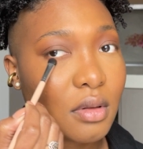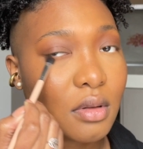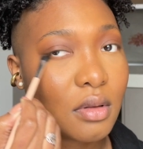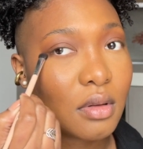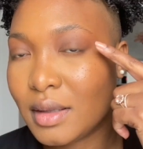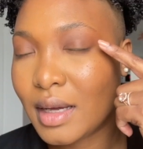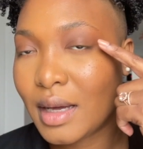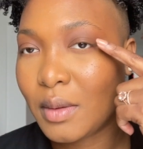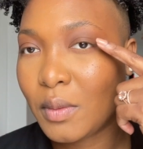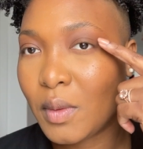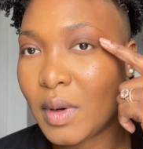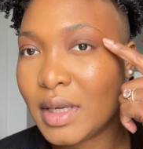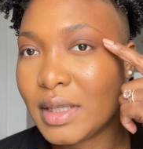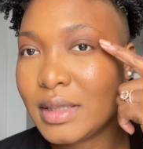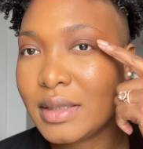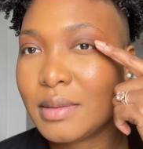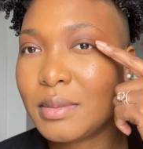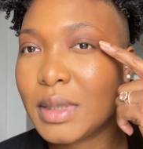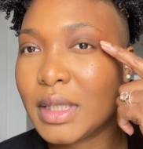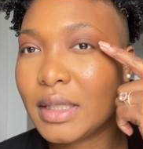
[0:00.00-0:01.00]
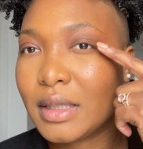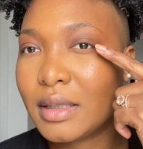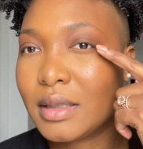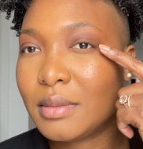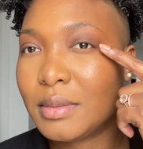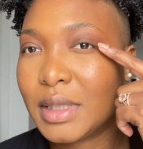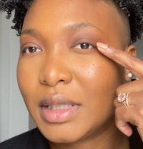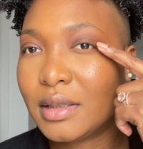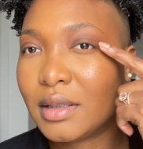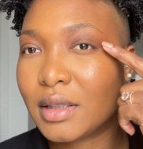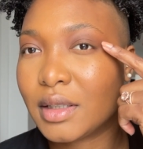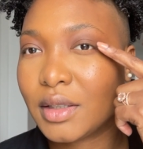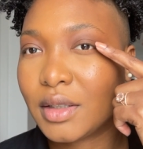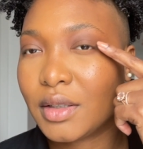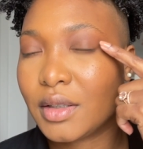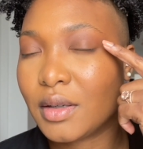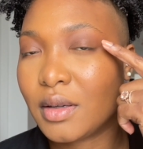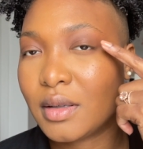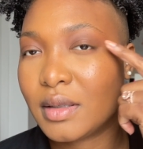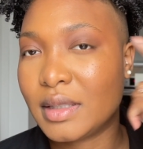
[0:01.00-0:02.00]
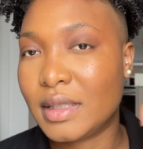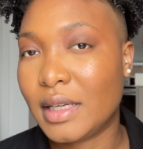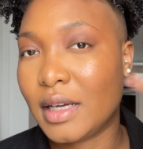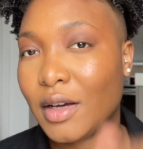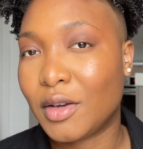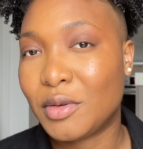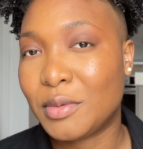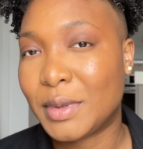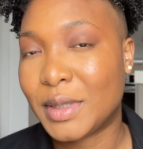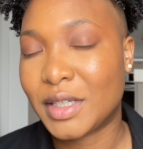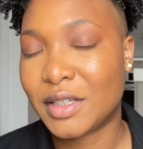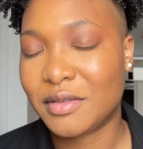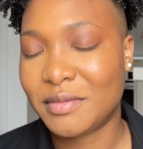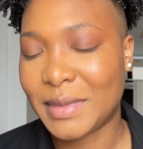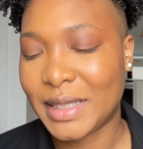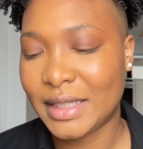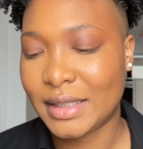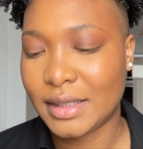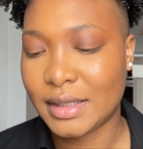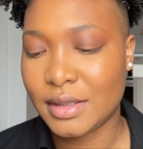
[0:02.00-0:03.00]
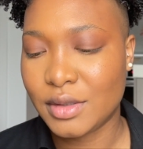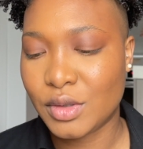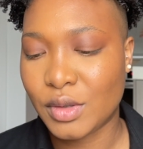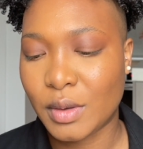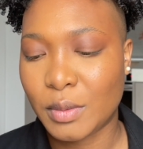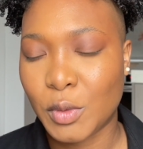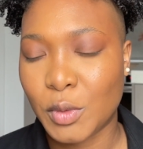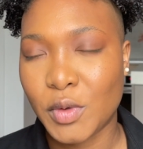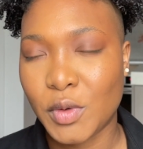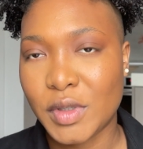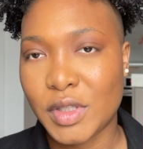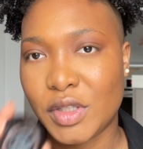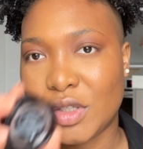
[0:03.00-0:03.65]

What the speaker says: I want it to be a little bit darker on the outer part of my lid, so I'm going to